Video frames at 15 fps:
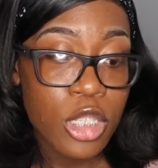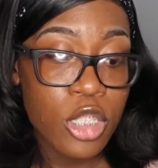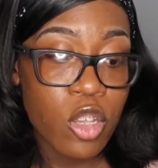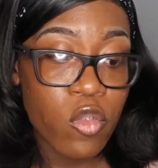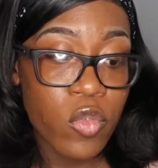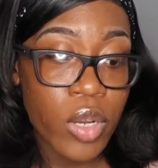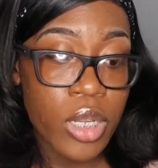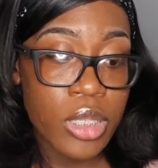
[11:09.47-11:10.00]

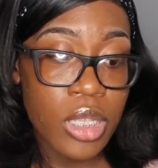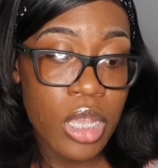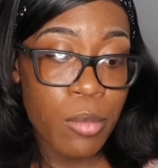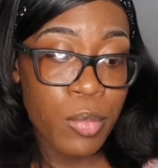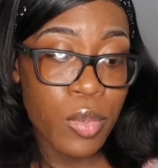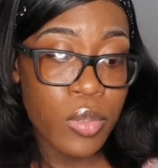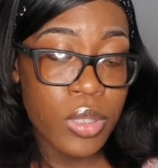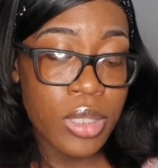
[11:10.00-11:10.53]
so for
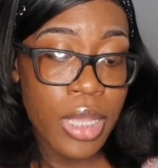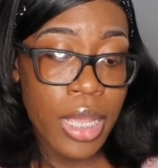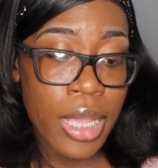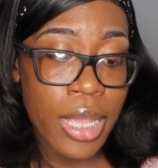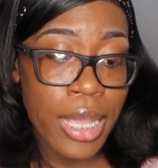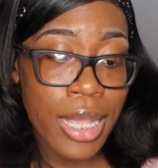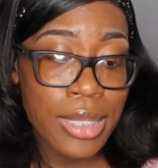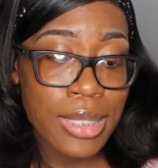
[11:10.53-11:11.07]
example,
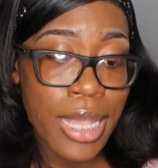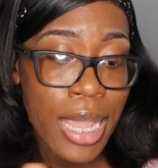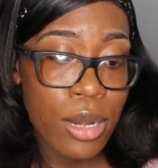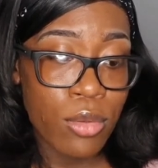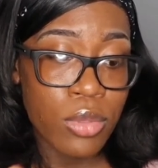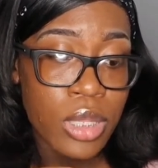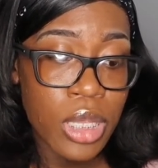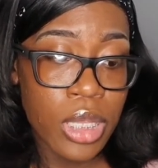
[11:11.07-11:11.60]
say I
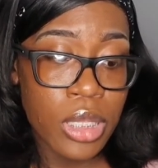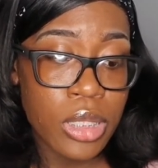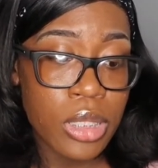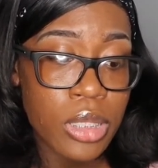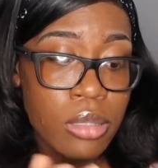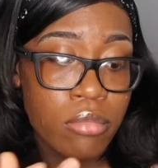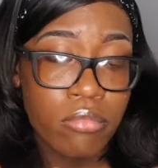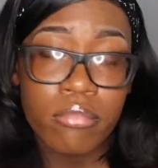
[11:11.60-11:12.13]
titled this
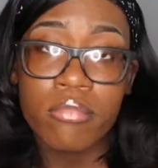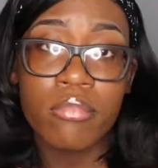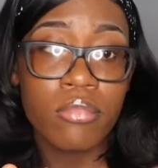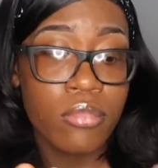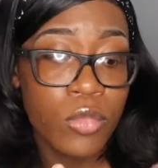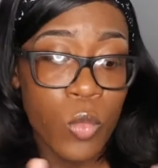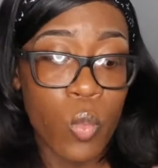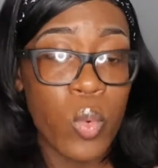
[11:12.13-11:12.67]

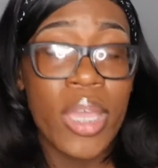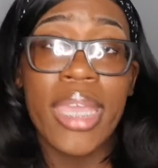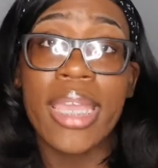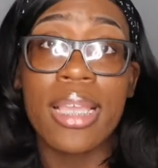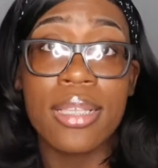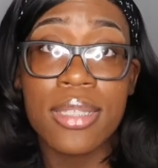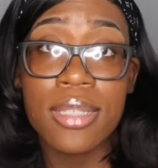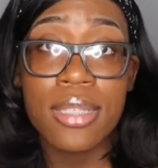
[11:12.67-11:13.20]

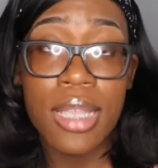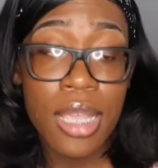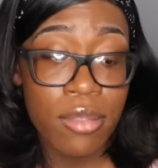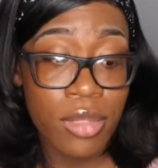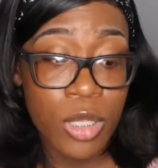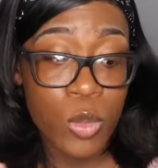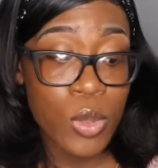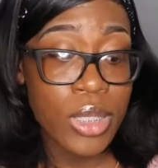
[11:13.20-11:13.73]
wigs. Say
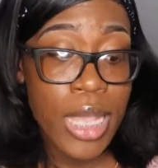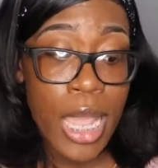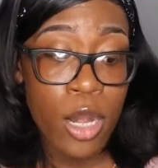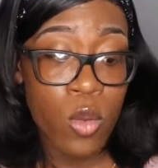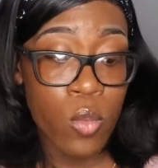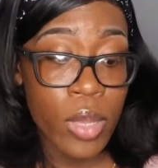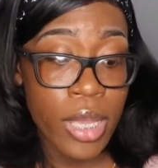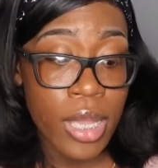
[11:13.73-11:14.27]
if this was
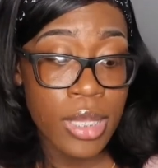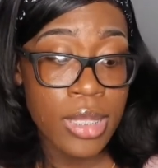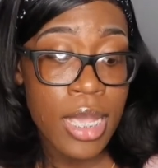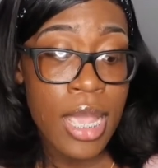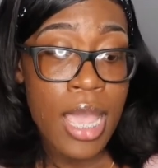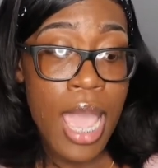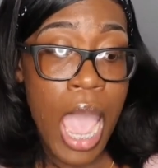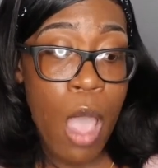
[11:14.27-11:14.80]
titled wigs,
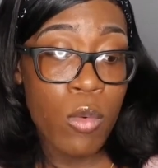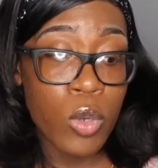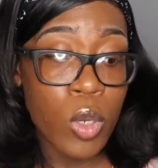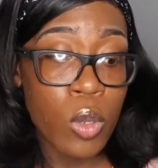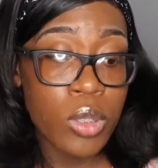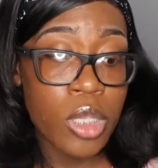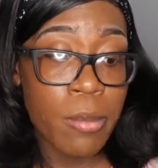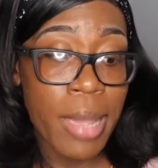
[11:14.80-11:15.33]
I will
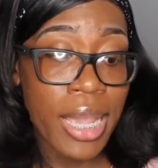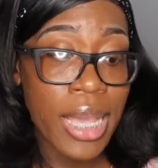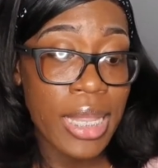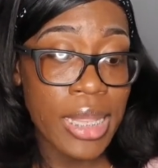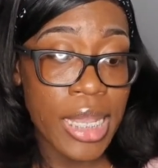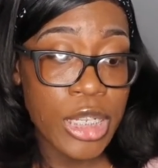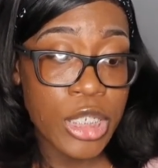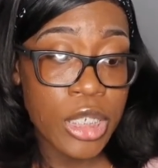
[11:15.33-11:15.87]
go to my
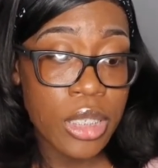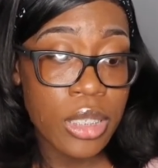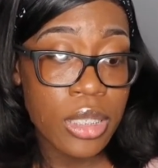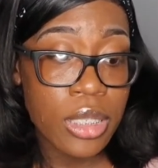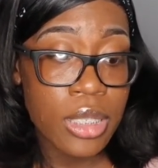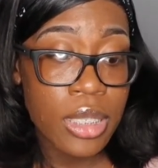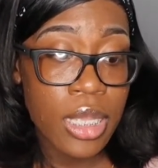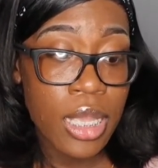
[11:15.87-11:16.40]

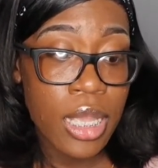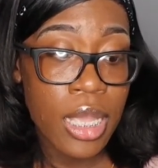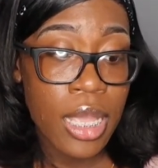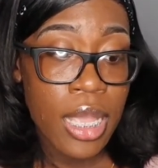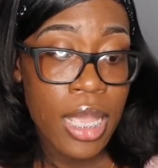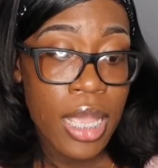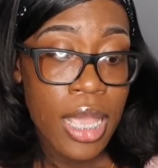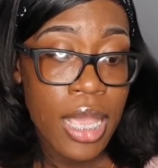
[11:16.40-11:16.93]
collections
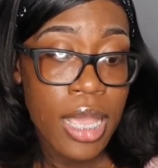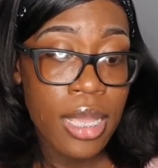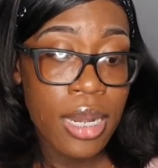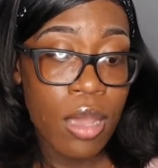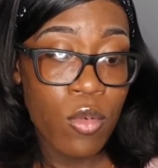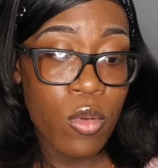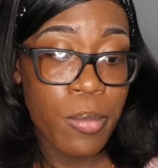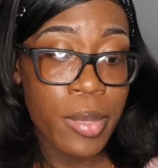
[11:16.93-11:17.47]
and
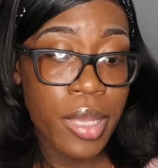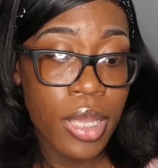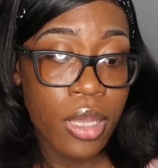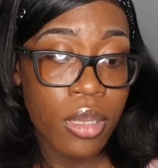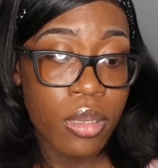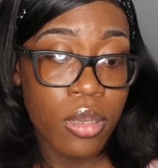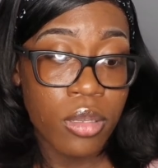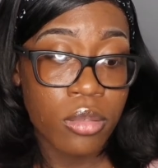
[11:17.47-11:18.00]
I will
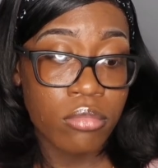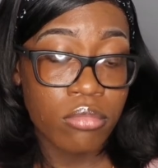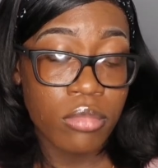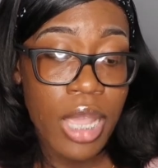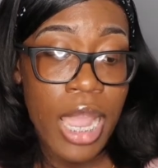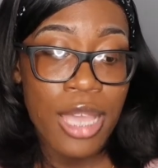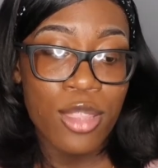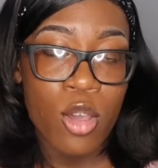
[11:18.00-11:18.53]
pick
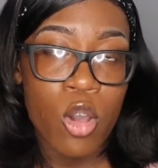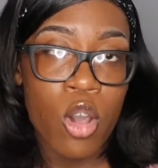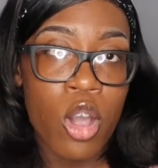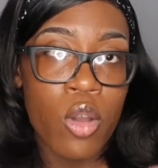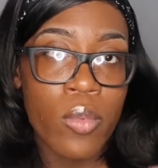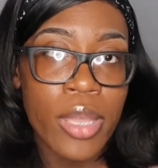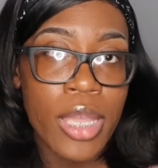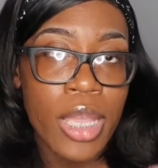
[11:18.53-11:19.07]
either
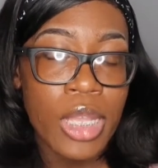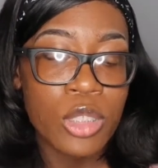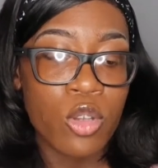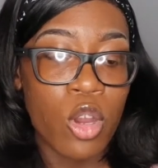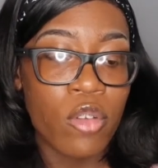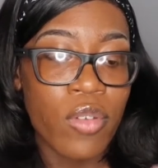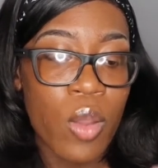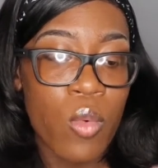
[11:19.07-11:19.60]
all wigs
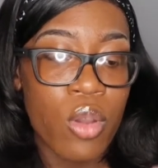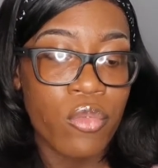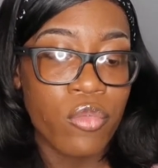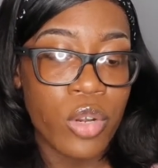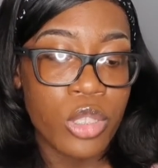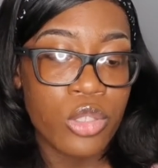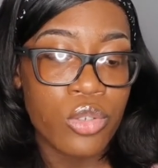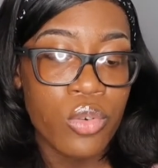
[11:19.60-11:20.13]
or if I want
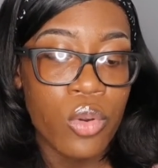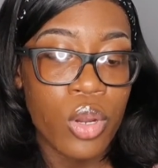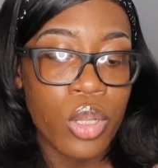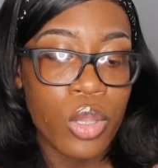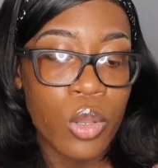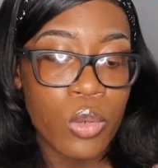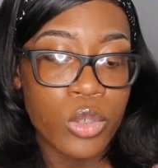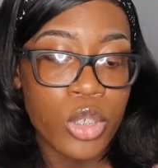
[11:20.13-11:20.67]
frontal or
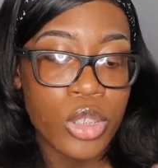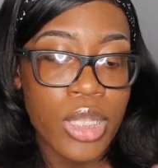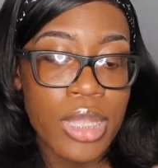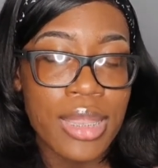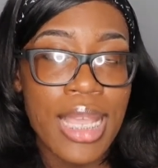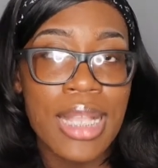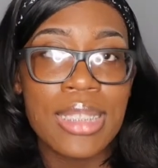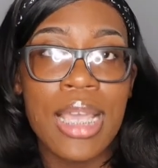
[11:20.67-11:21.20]
closures
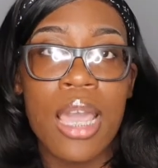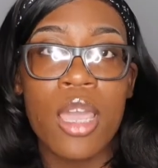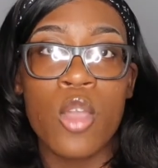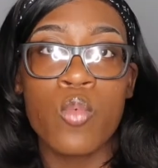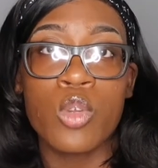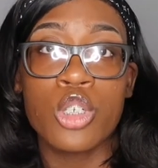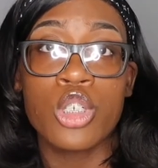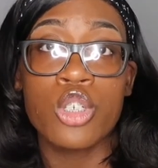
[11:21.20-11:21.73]
and that's how
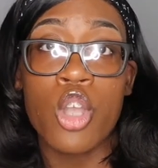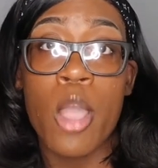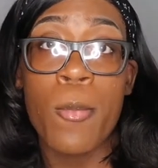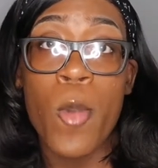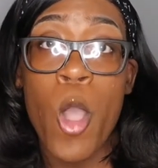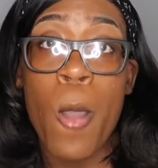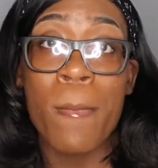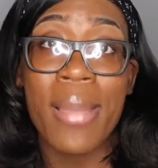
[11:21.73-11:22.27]
it will show
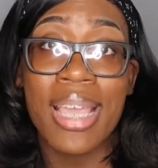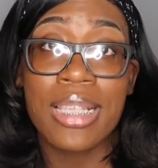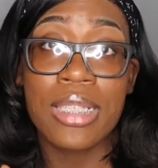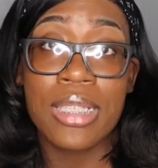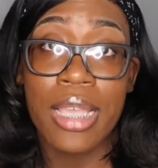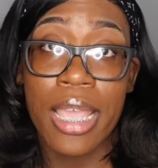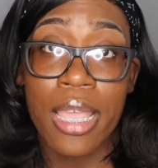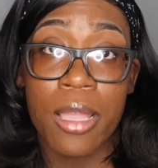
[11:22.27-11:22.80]
up on my
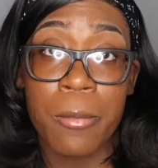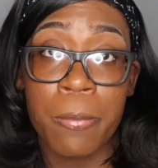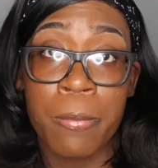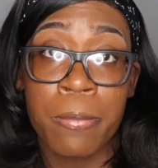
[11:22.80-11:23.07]
site.